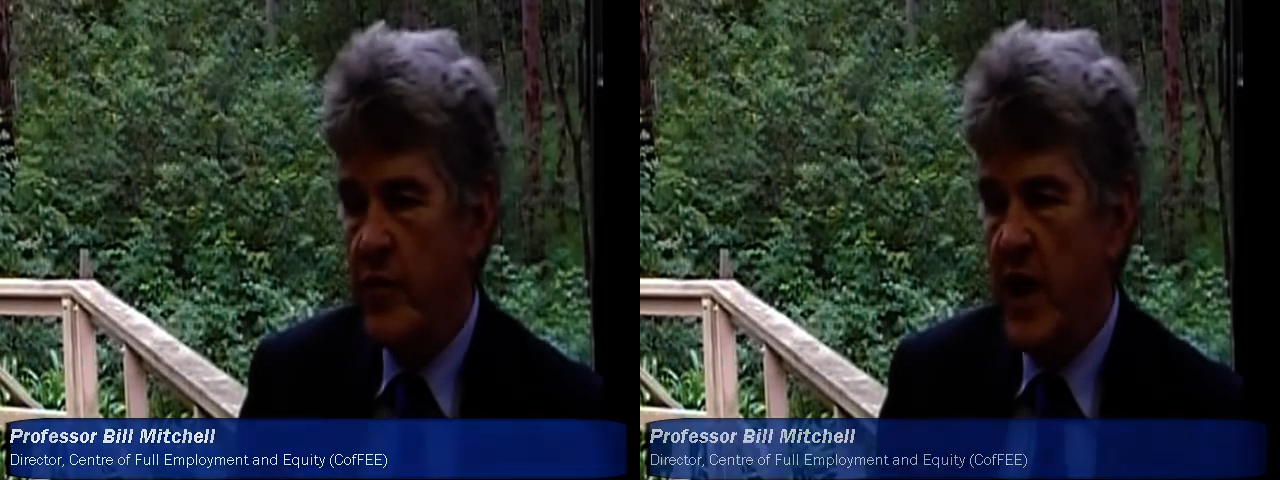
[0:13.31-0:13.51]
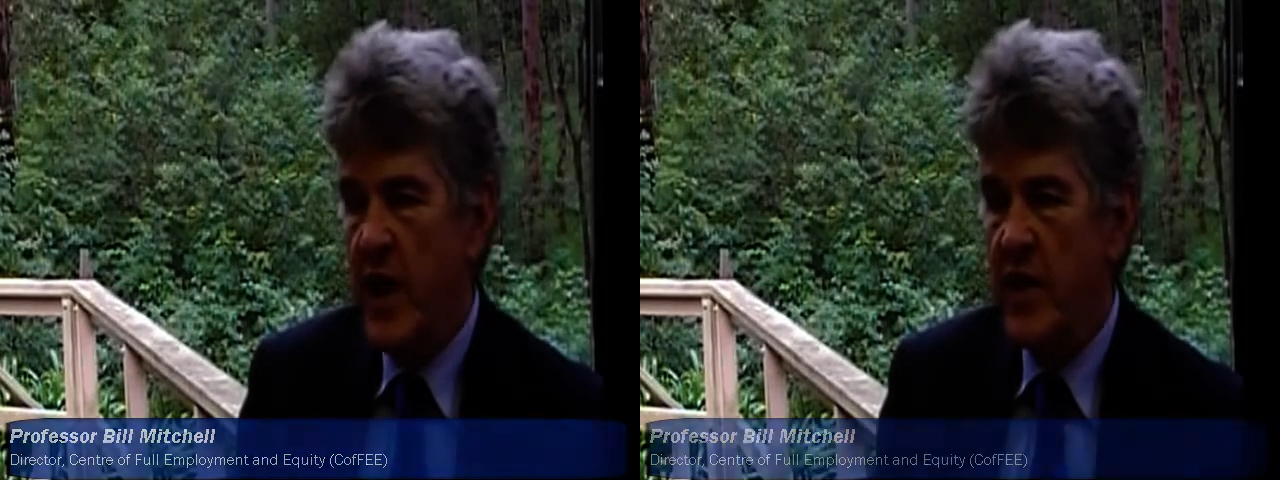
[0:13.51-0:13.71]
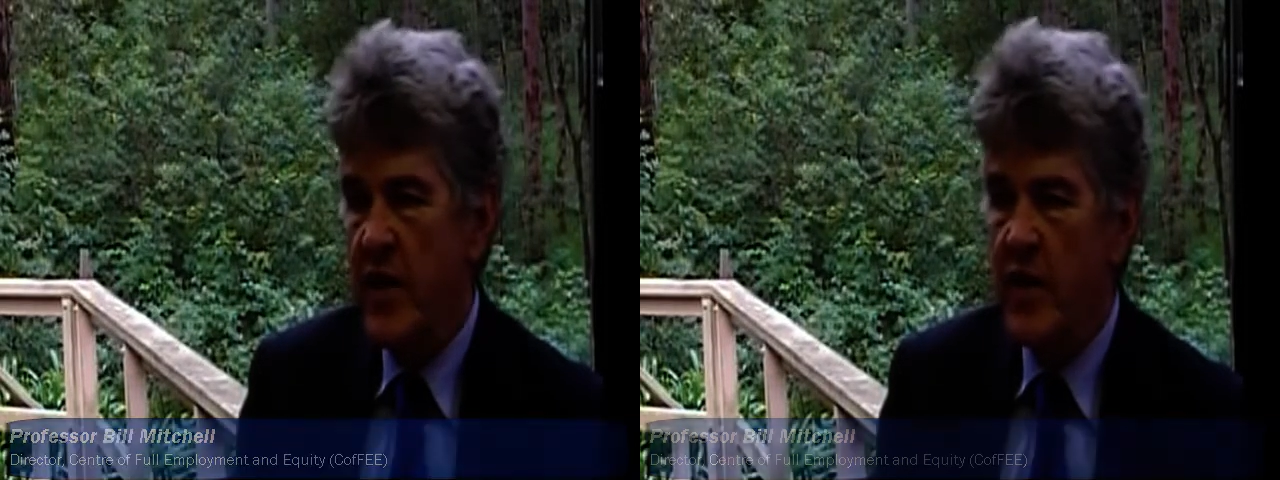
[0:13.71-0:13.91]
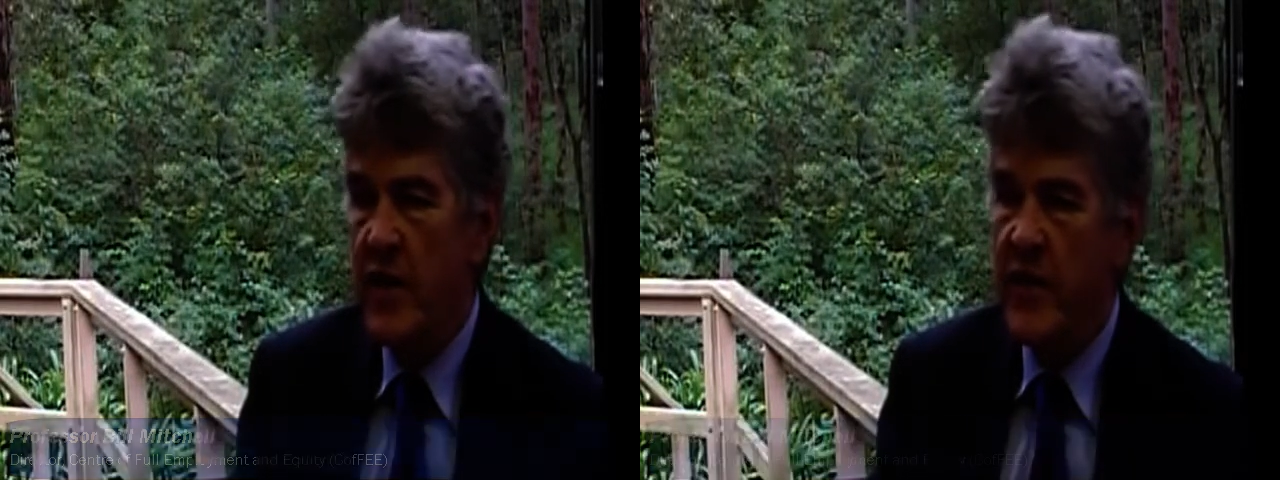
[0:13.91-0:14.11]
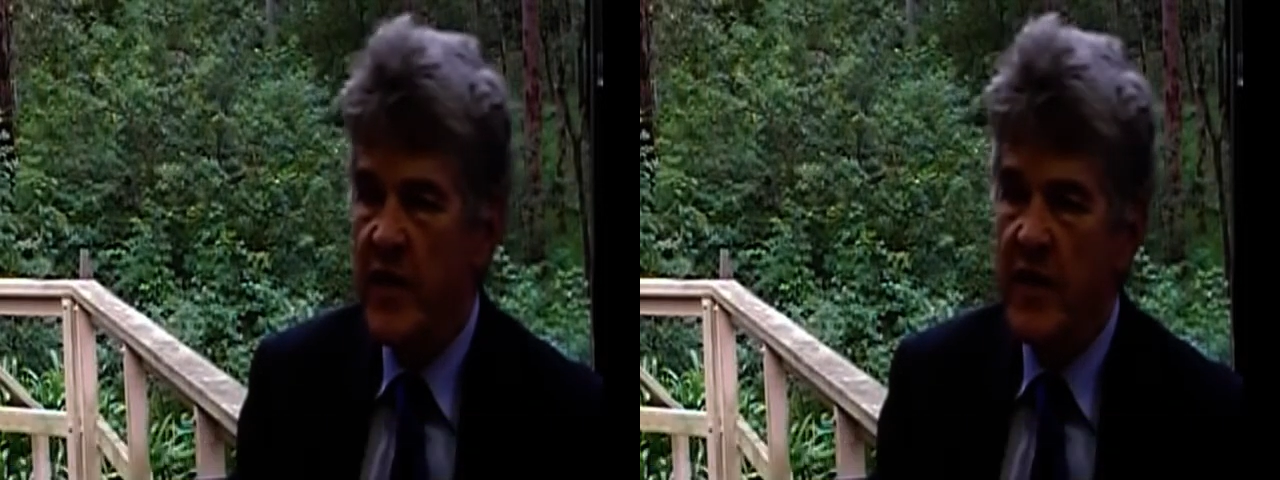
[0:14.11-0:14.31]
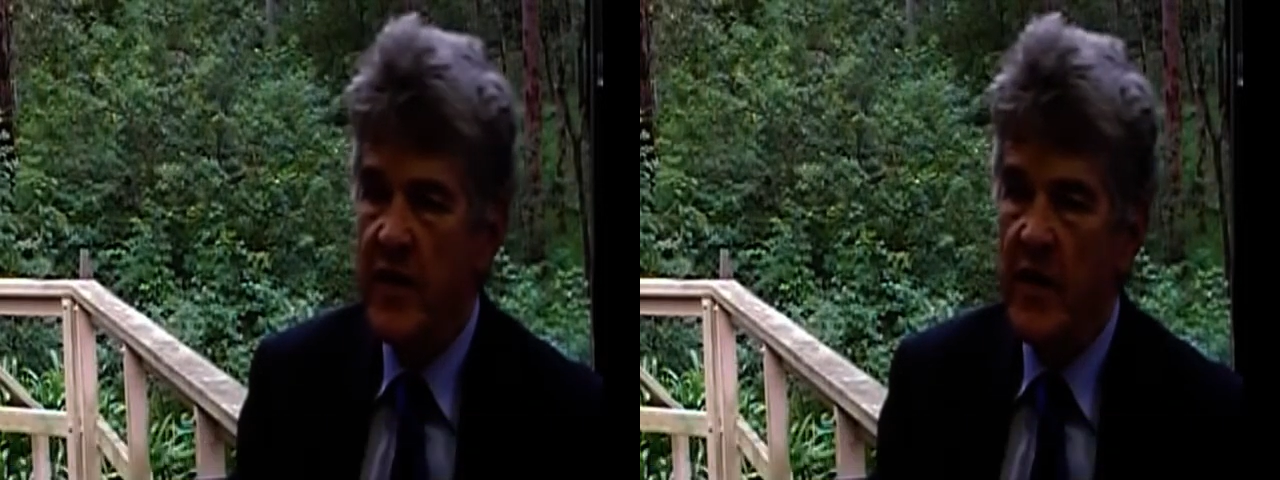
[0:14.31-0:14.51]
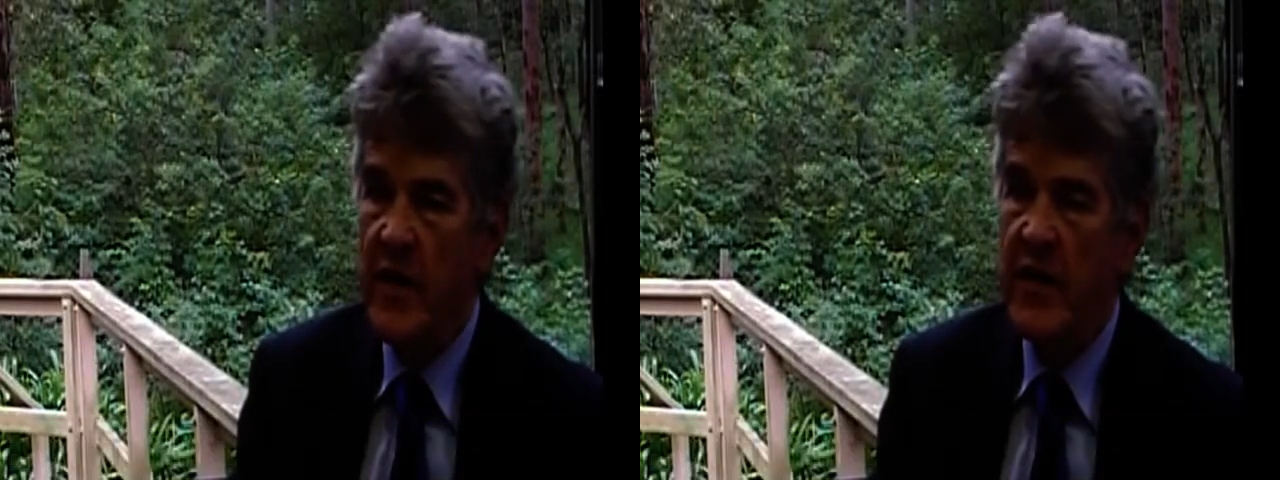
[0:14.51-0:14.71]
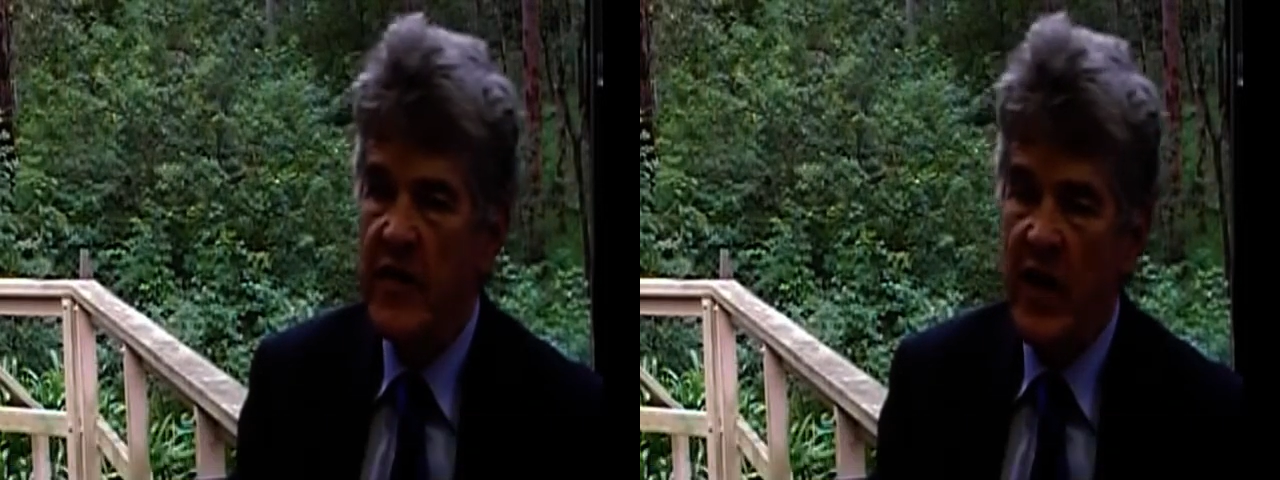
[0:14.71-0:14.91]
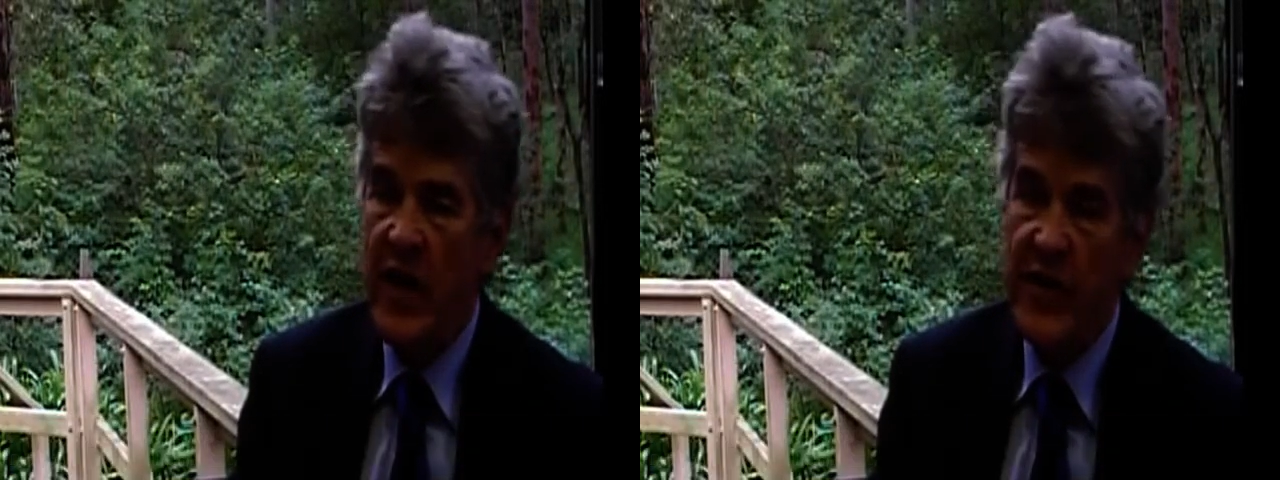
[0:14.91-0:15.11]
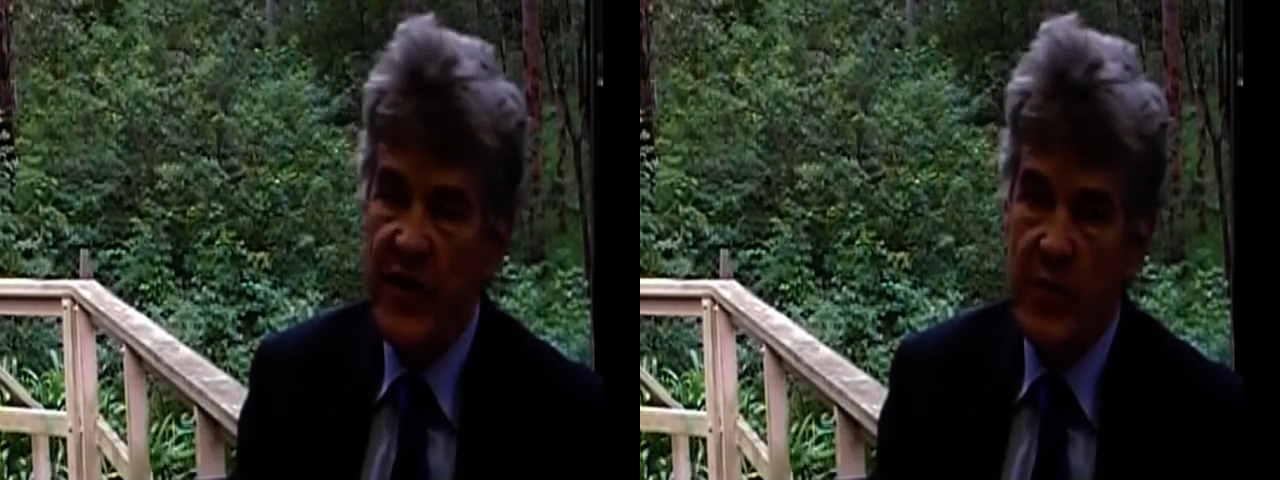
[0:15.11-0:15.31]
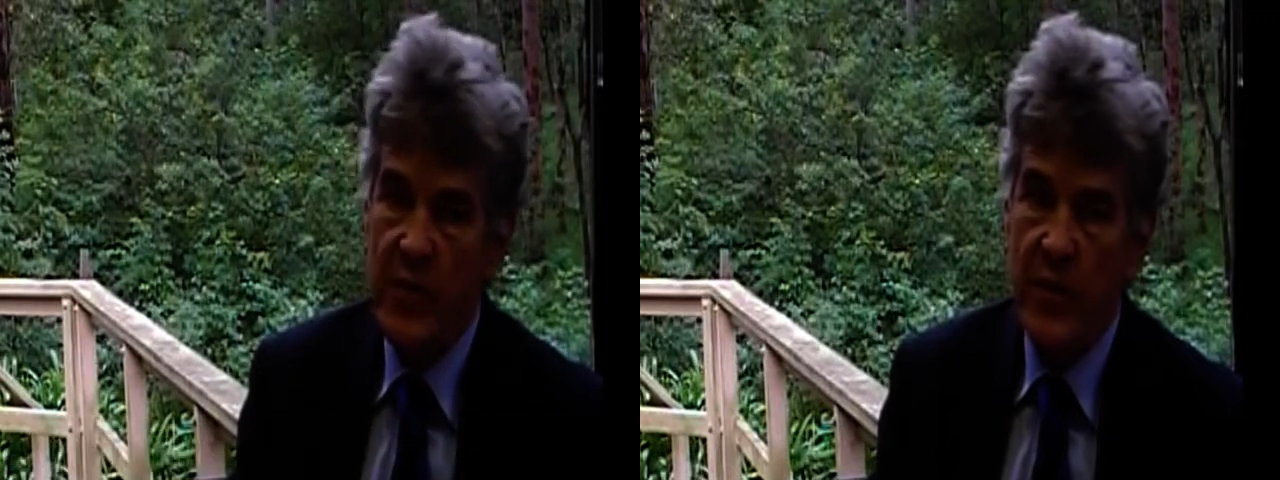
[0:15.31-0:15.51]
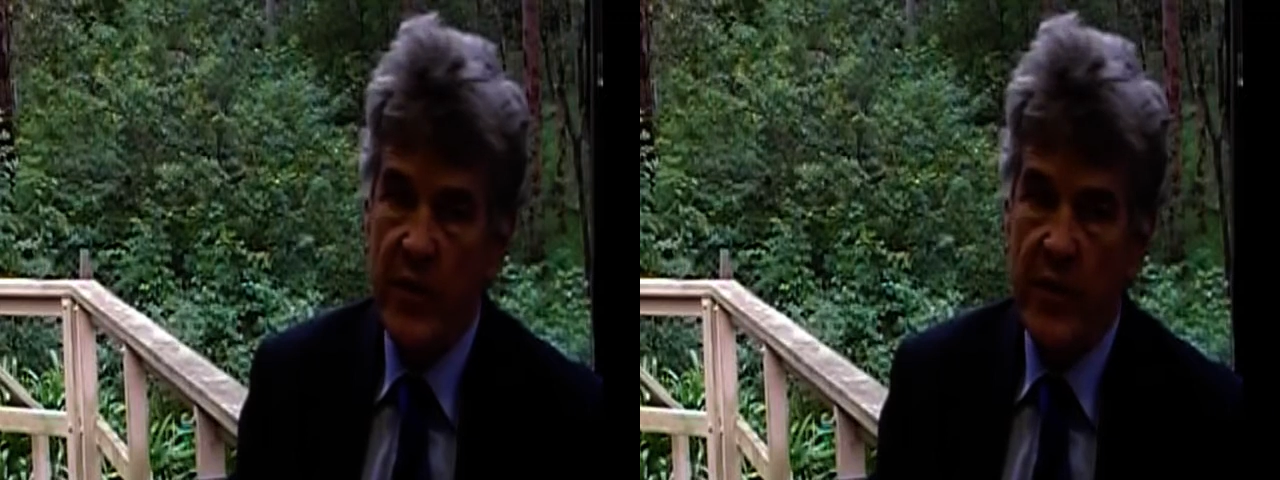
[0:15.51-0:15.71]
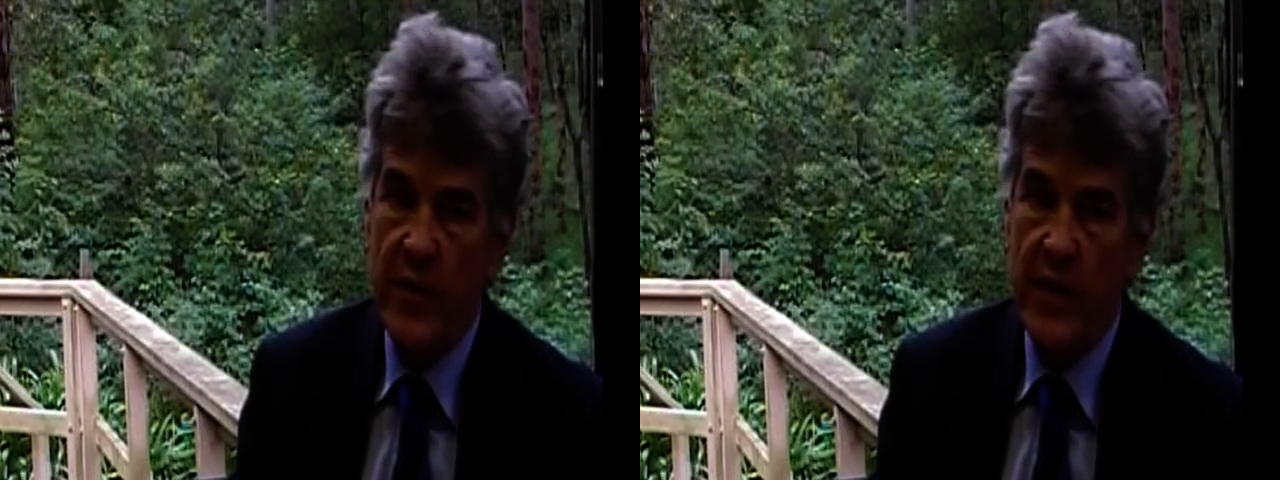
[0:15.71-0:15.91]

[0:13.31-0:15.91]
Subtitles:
Randy and I think that it's less important